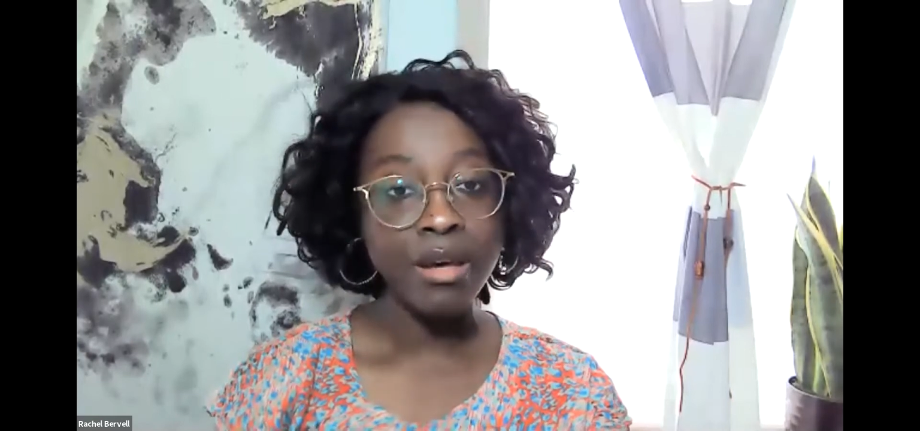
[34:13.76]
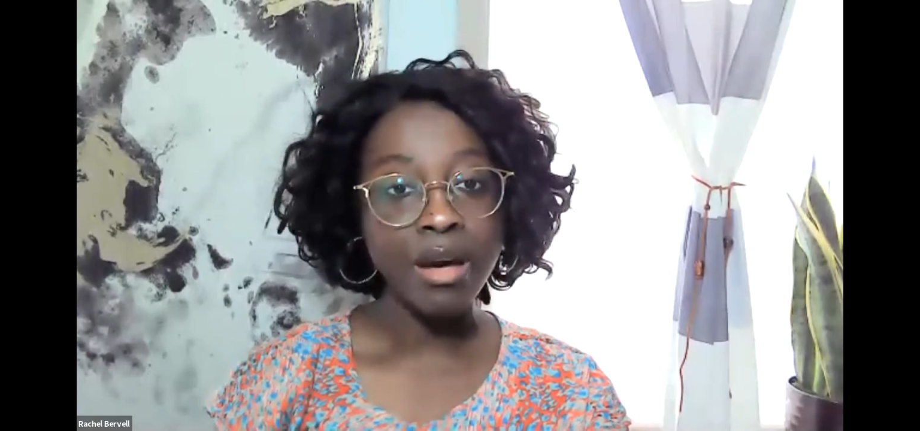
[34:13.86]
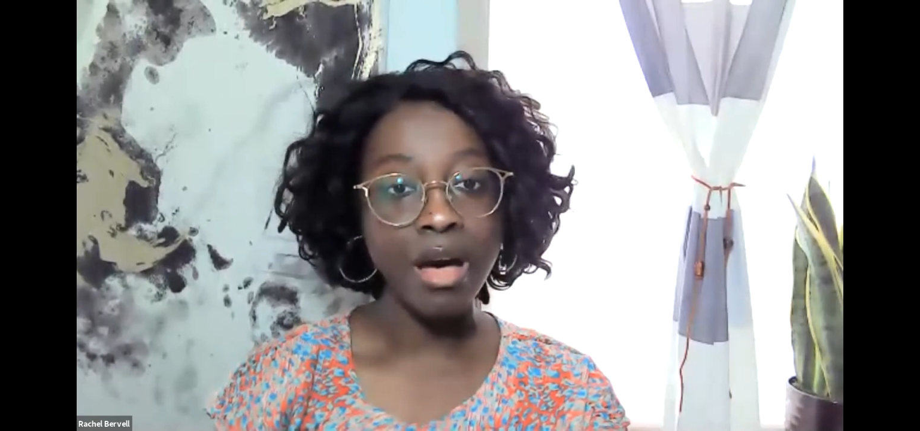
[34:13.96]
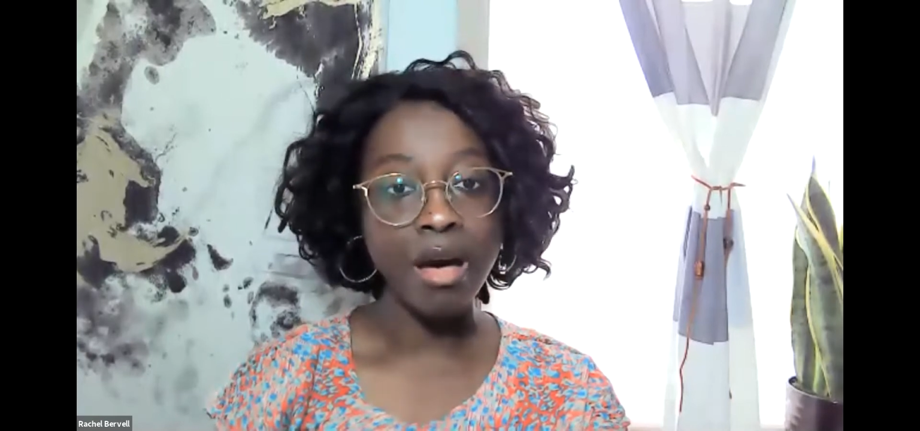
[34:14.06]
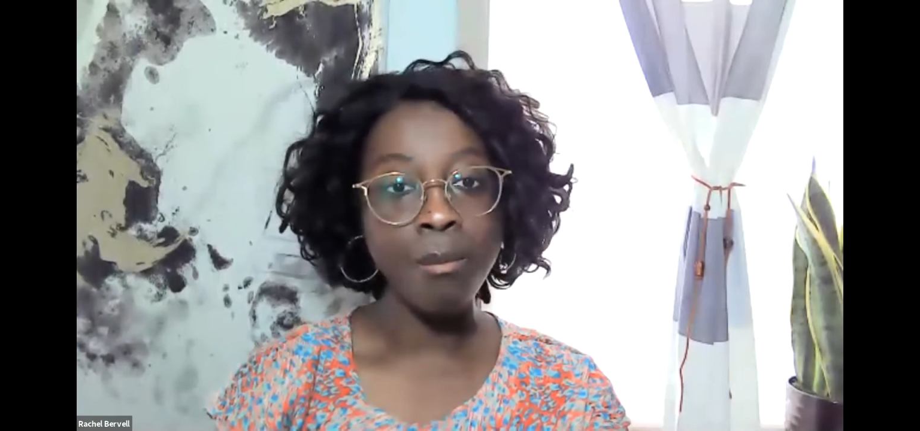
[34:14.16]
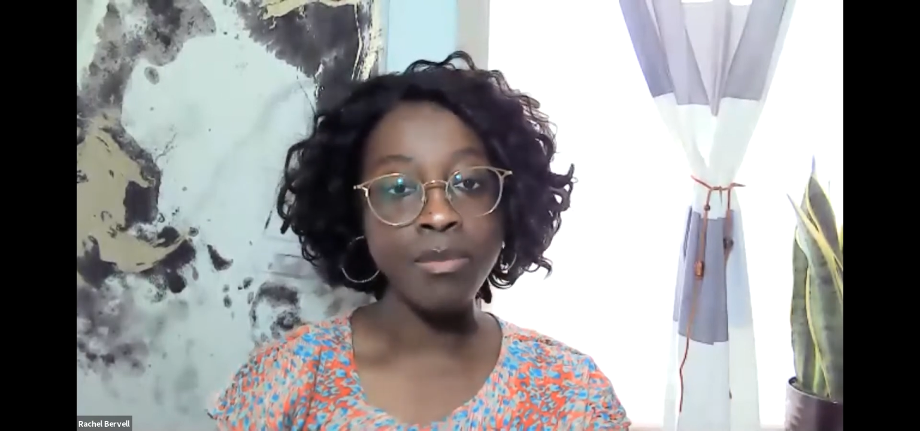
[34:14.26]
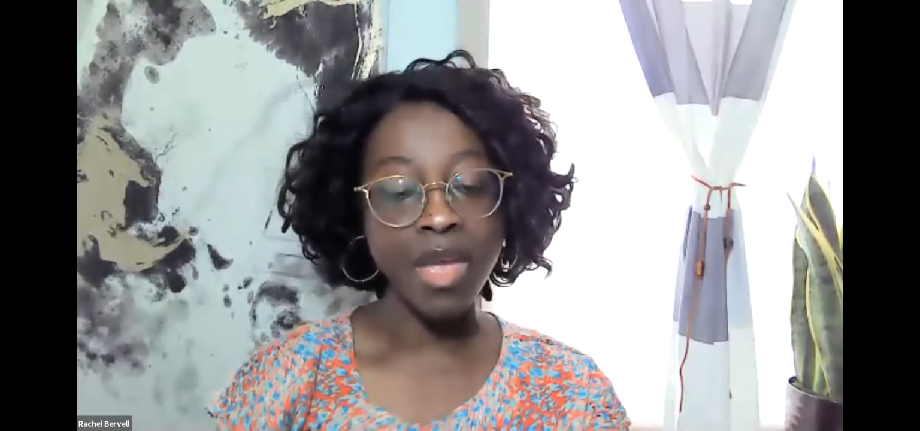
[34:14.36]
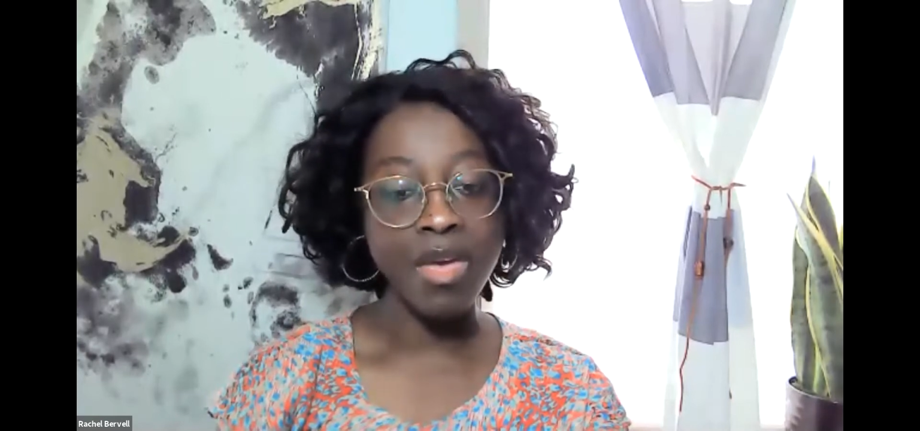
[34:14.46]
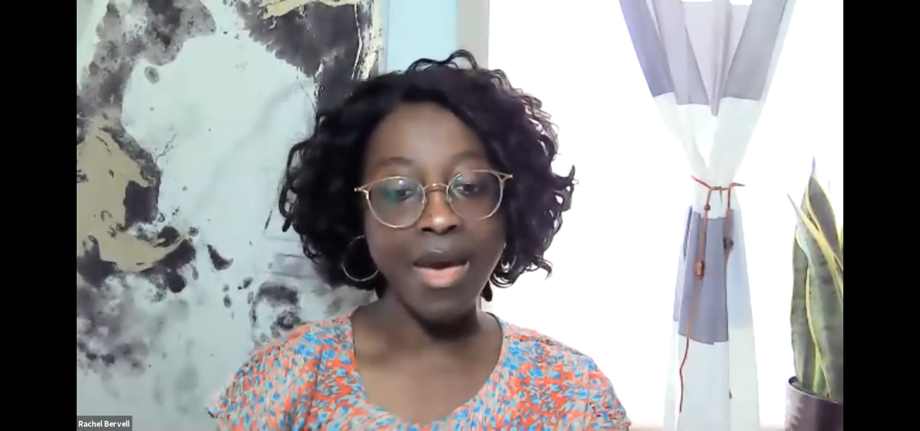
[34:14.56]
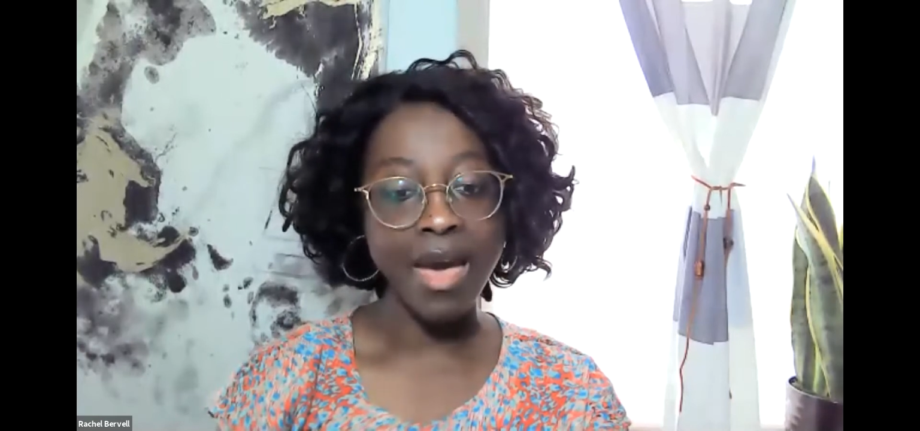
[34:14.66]
And
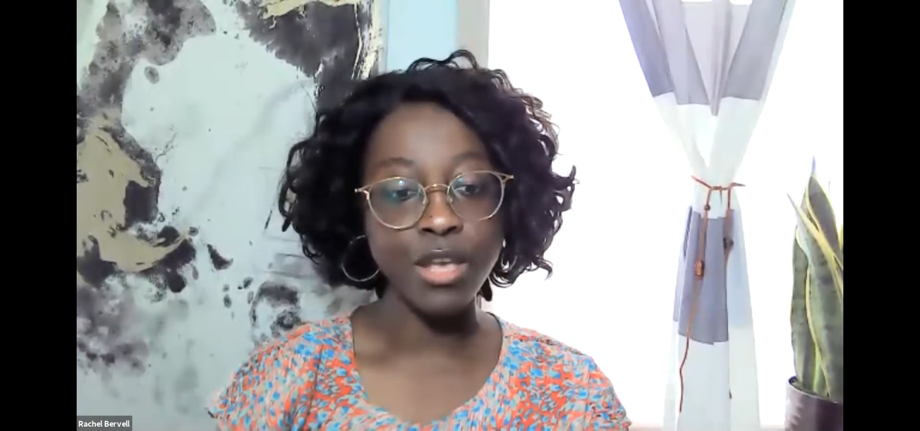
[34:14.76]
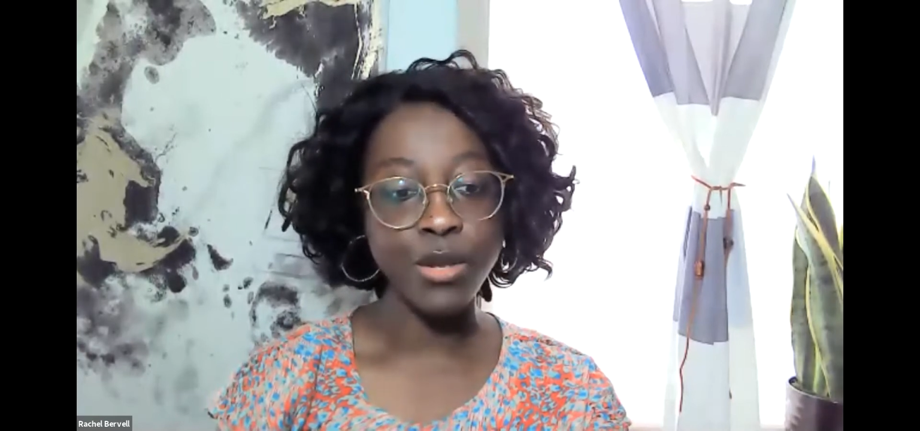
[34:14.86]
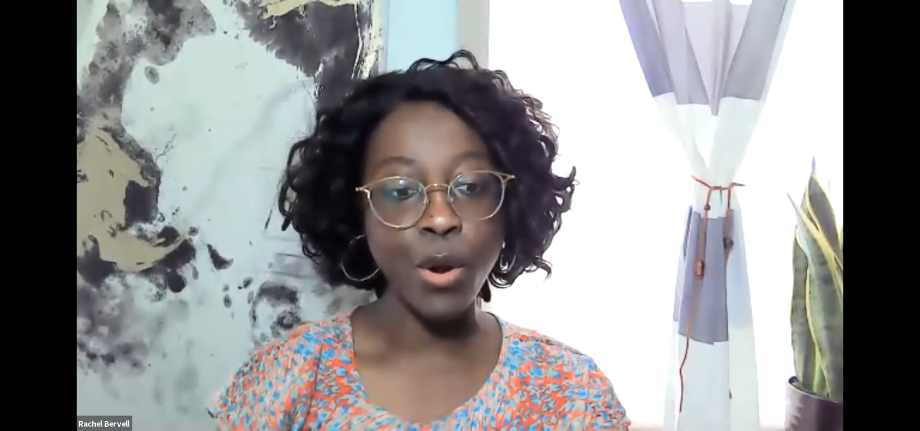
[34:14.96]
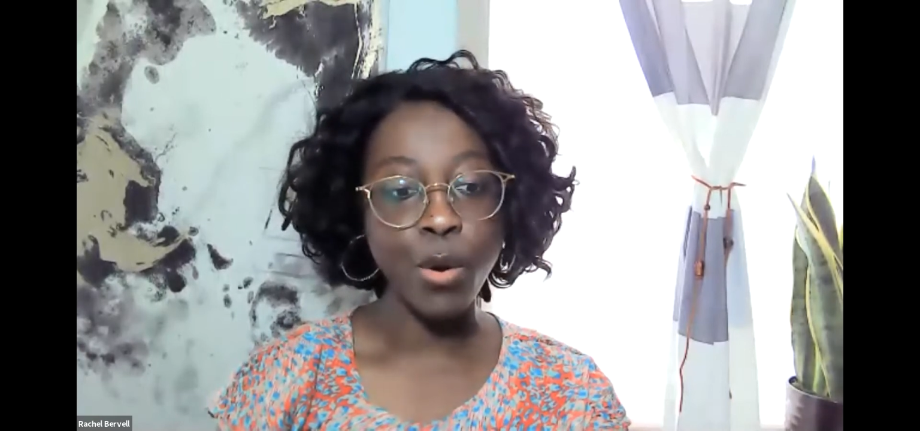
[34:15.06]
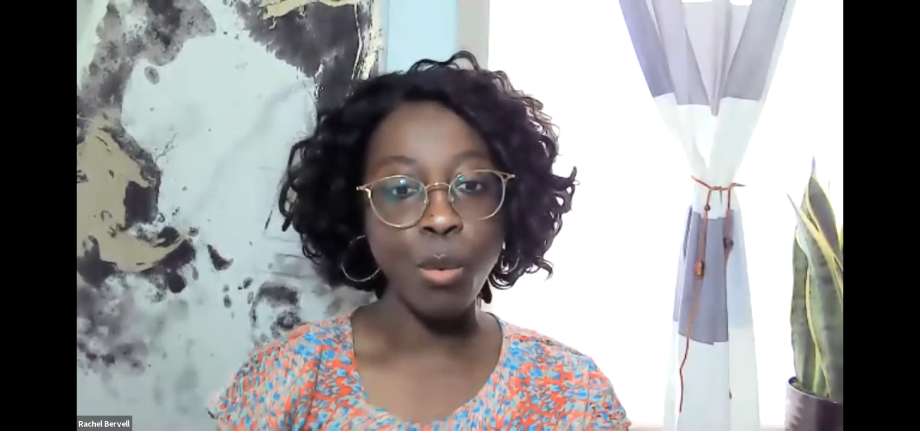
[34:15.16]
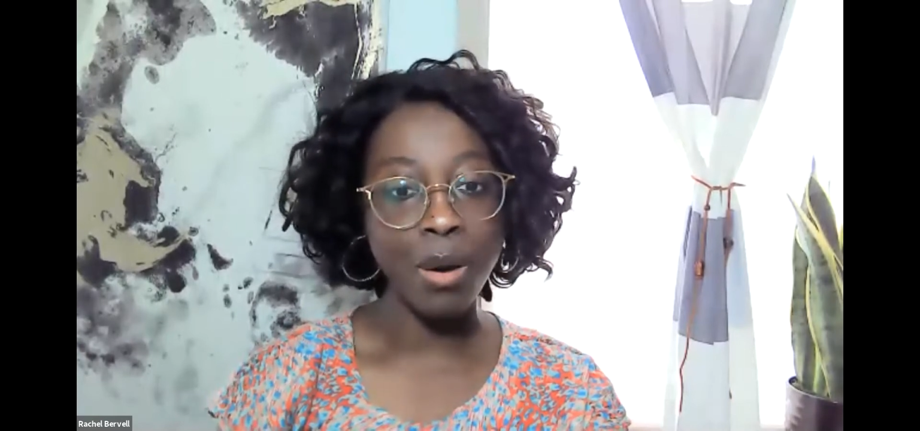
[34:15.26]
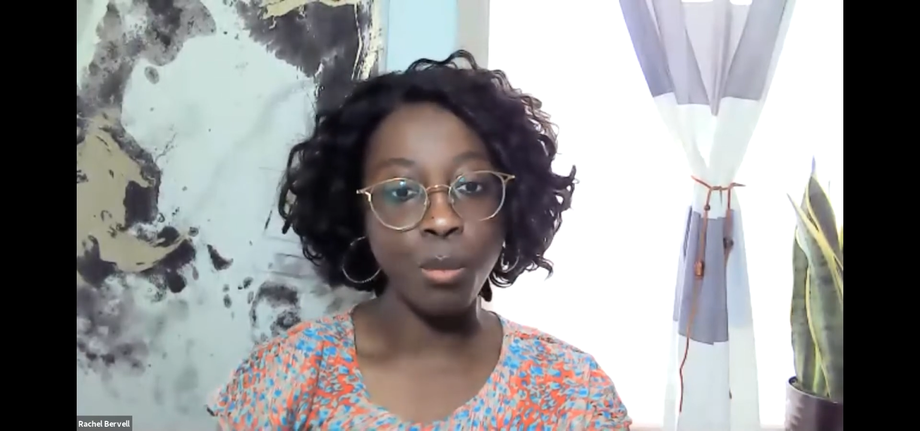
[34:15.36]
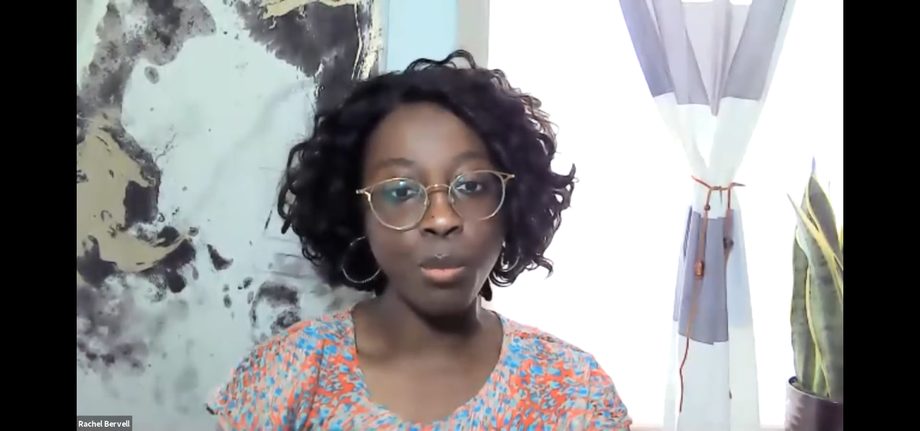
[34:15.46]
that, what